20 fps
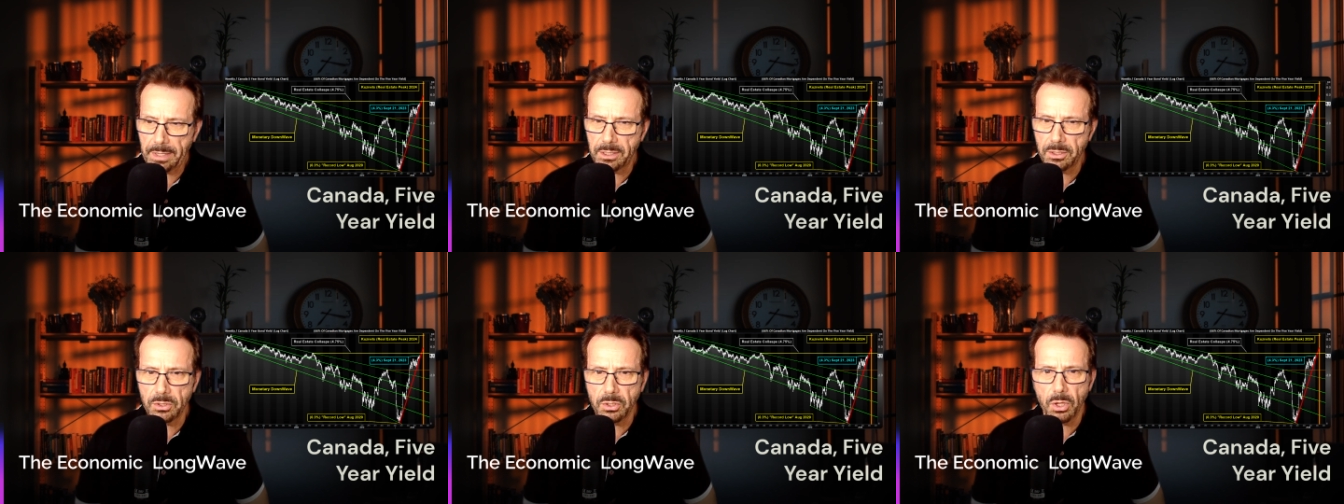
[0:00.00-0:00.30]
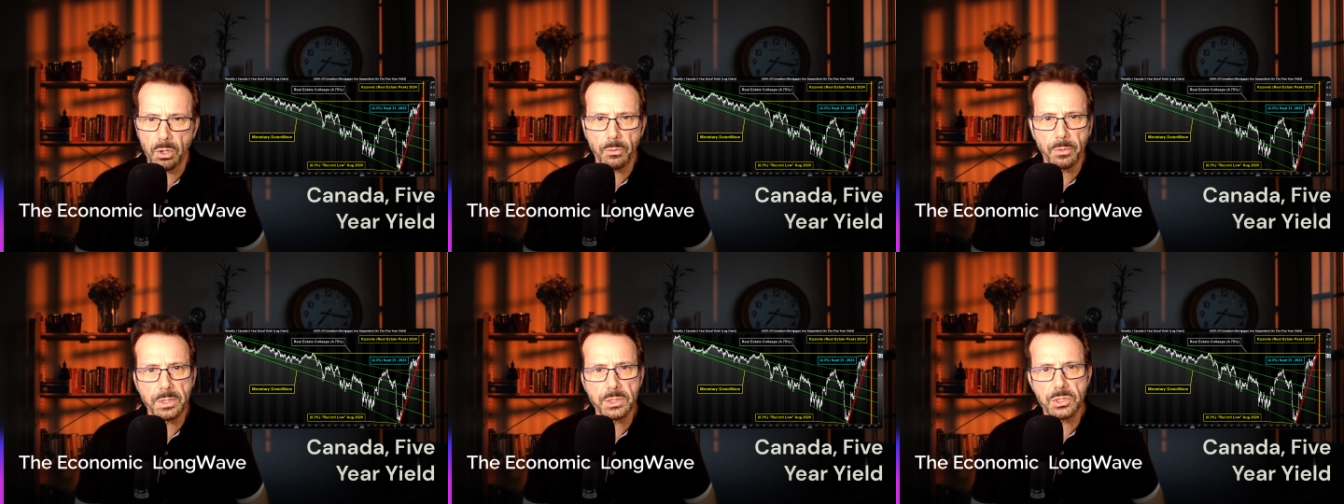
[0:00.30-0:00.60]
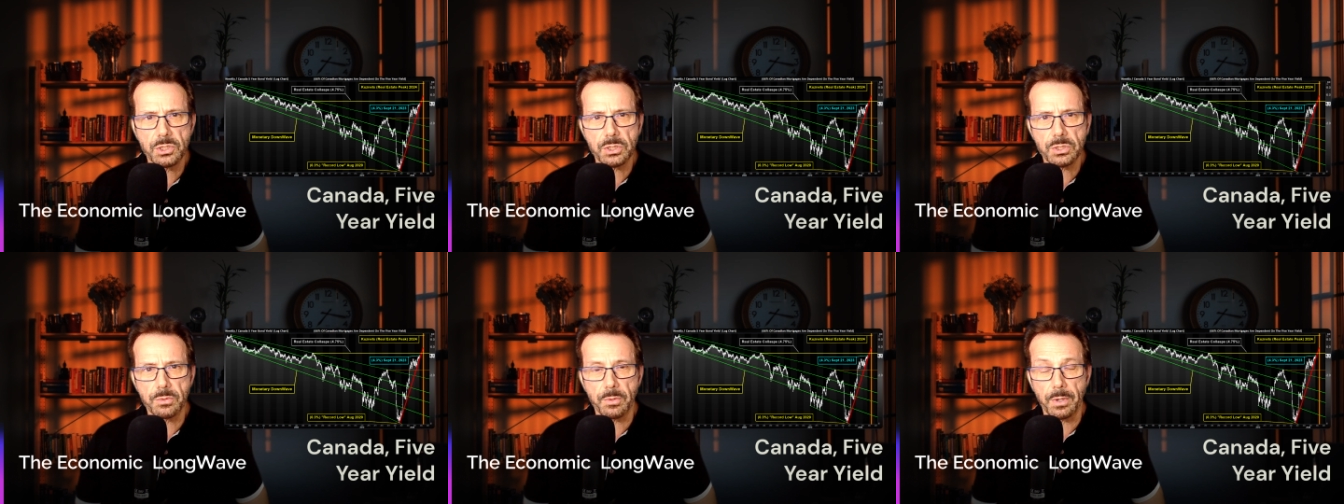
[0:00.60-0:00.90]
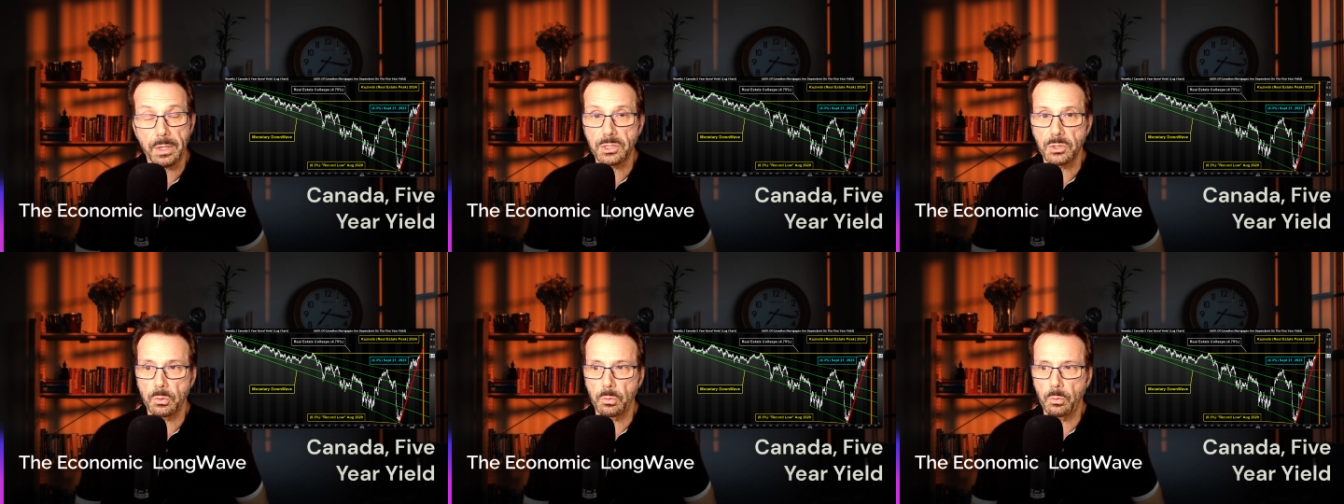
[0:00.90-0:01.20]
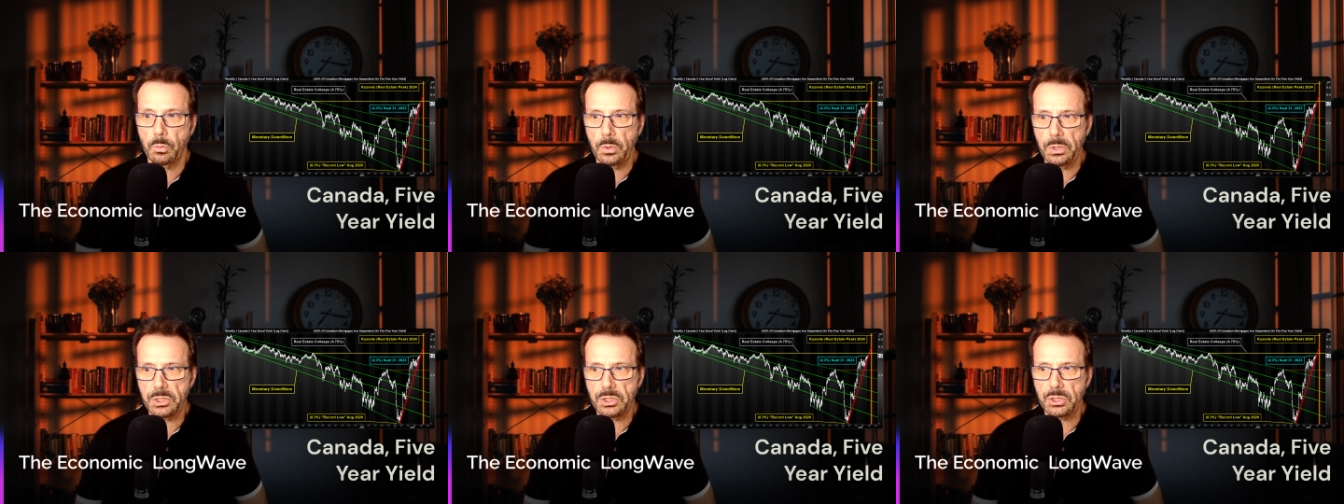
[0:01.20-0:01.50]
record low interest
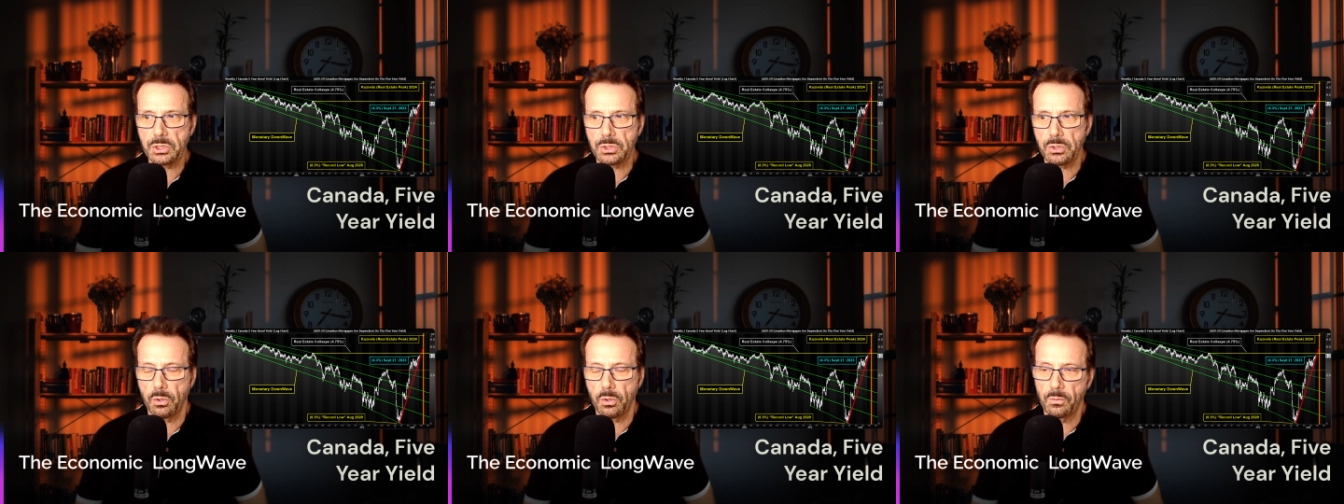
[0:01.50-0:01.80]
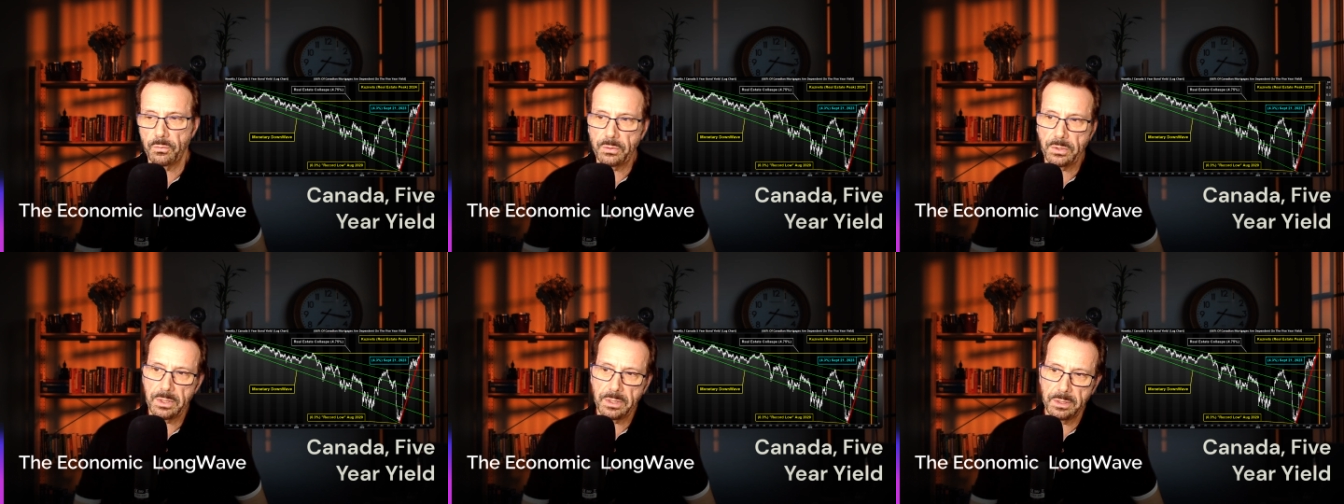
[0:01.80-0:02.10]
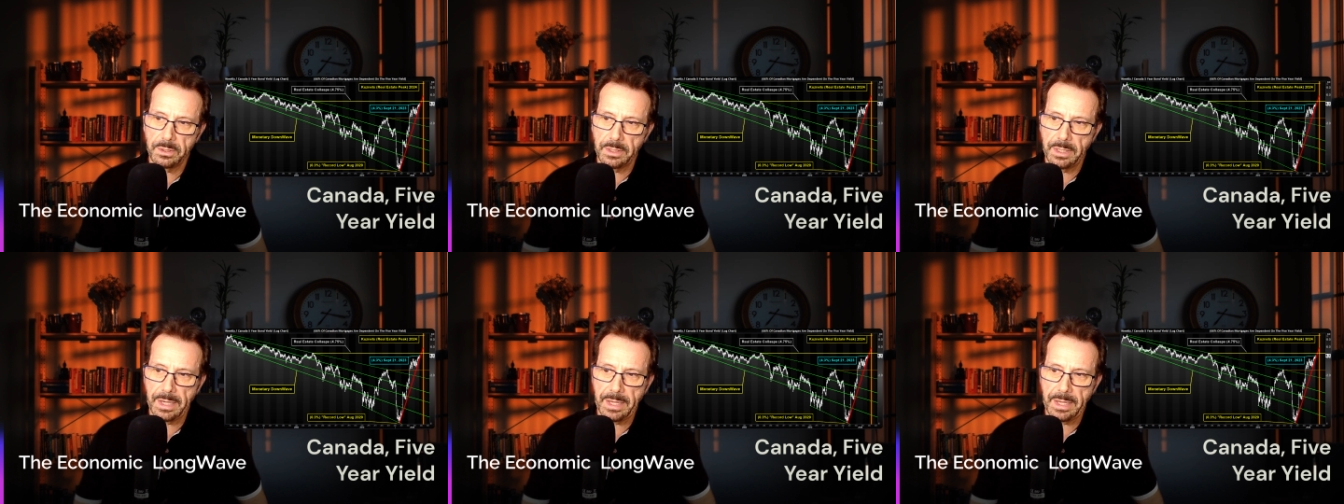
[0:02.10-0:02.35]
rates, which is over,